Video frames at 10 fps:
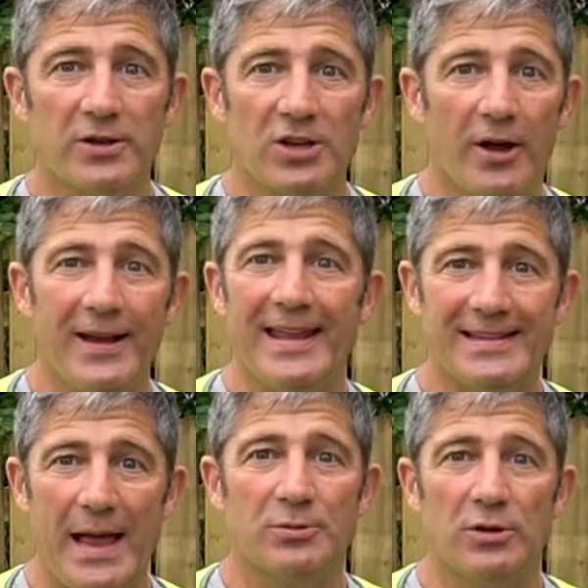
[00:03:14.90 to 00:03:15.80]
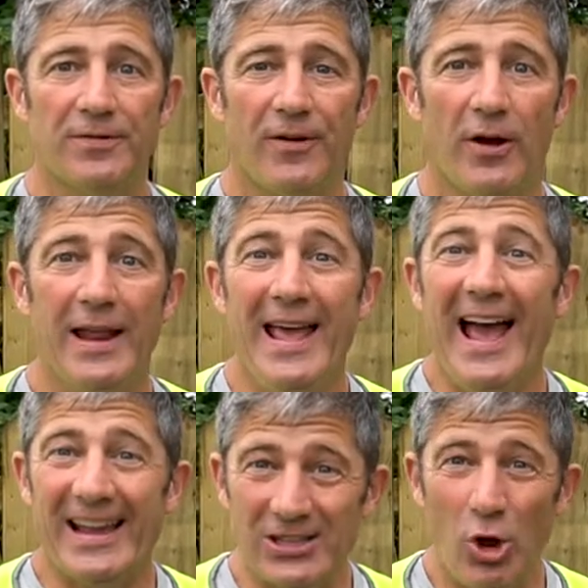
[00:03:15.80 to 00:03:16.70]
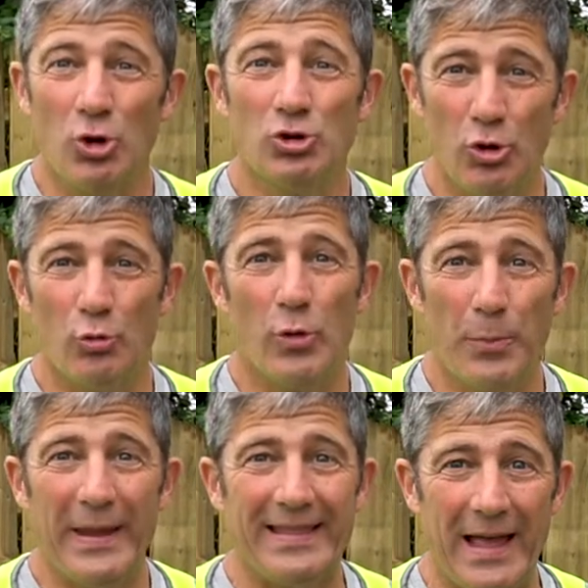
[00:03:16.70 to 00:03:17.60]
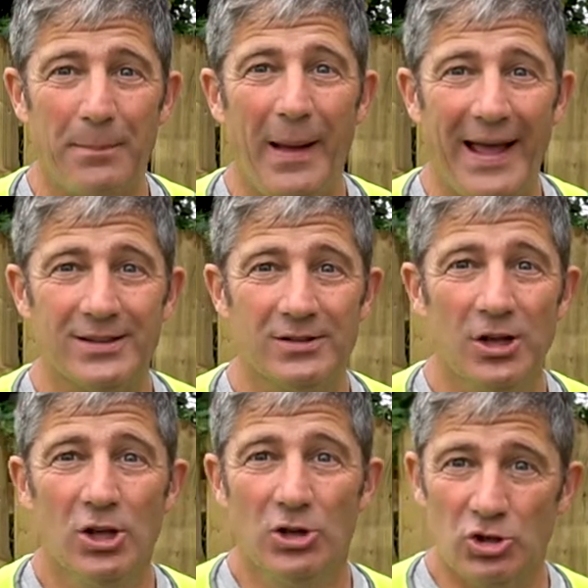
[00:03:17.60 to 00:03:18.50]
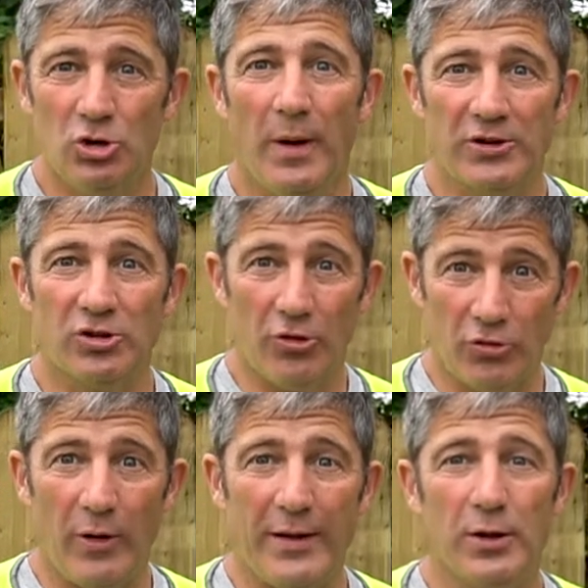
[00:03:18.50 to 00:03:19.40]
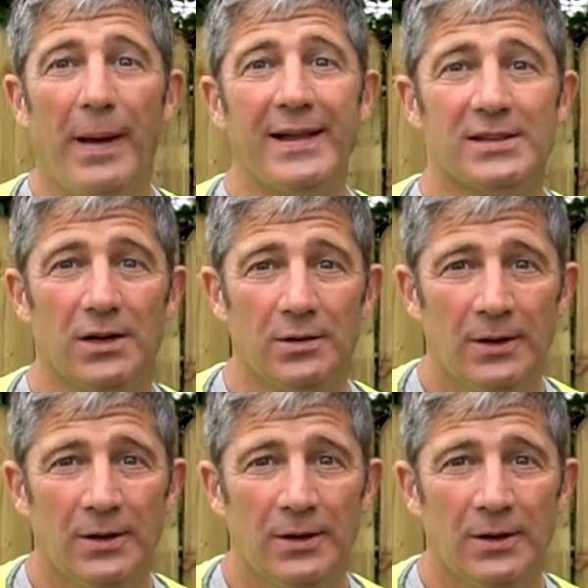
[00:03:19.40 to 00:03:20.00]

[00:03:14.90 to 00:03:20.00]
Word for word: side. It's absolutely fine as long as you don't repeat that pattern too much throughout your patio.